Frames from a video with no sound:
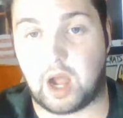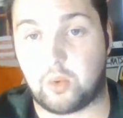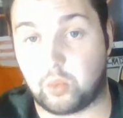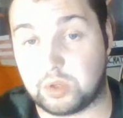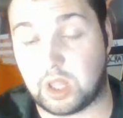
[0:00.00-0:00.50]

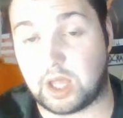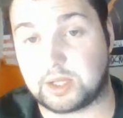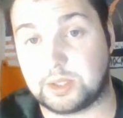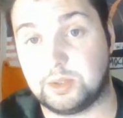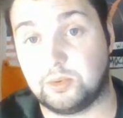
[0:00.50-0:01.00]
I would
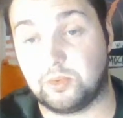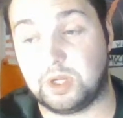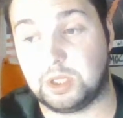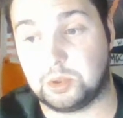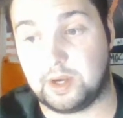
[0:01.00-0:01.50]
like to
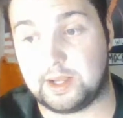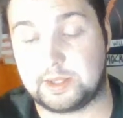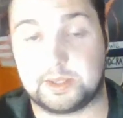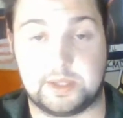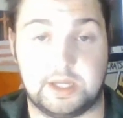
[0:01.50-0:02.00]
readdress